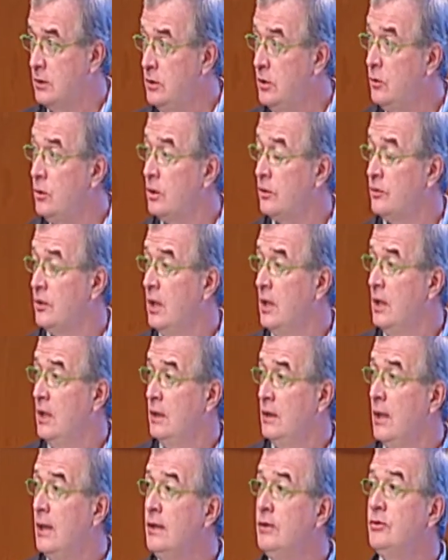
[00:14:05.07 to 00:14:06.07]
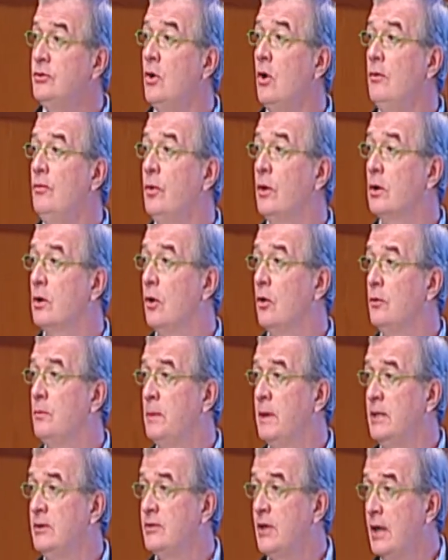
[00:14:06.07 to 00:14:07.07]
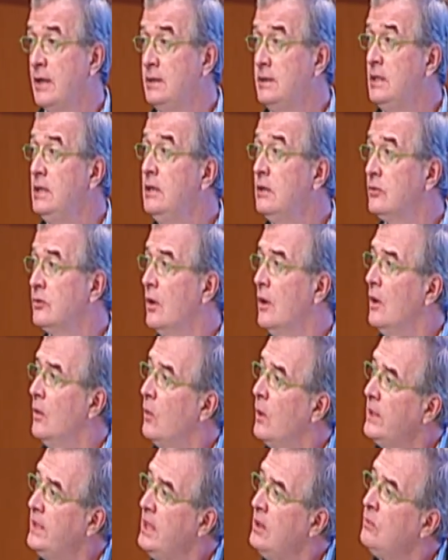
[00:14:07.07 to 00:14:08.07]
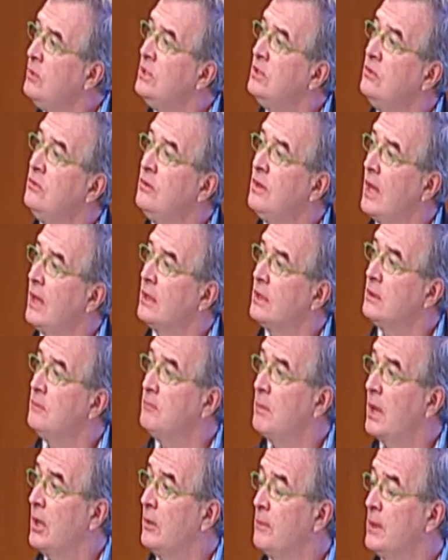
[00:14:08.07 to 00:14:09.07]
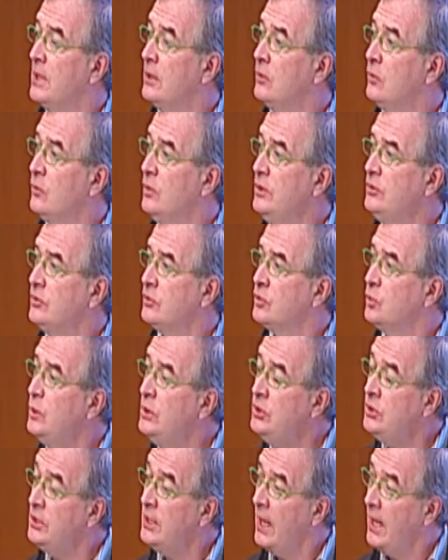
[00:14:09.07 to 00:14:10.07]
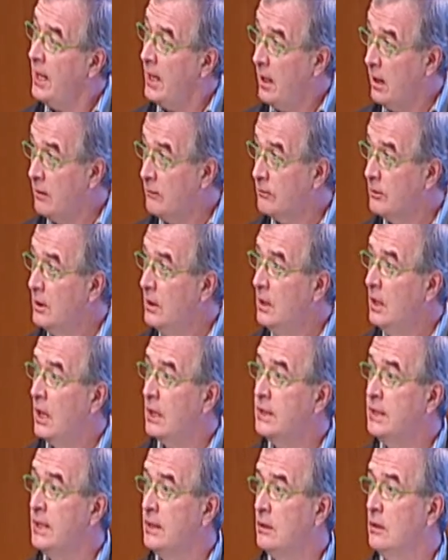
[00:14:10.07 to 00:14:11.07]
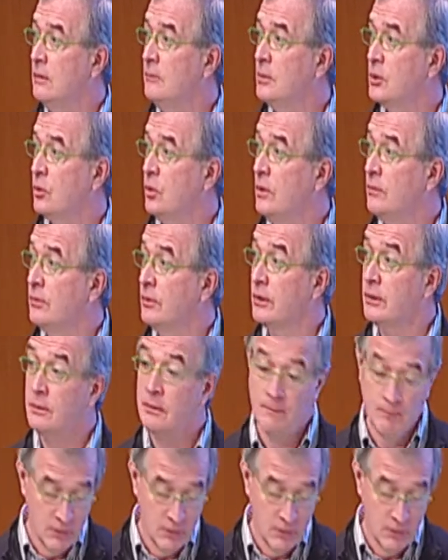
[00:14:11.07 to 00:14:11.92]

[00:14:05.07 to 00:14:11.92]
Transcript: Notice, not as software code, but as ideas. Why can't we do that in biomedical research? We should have a GitHub equivalent.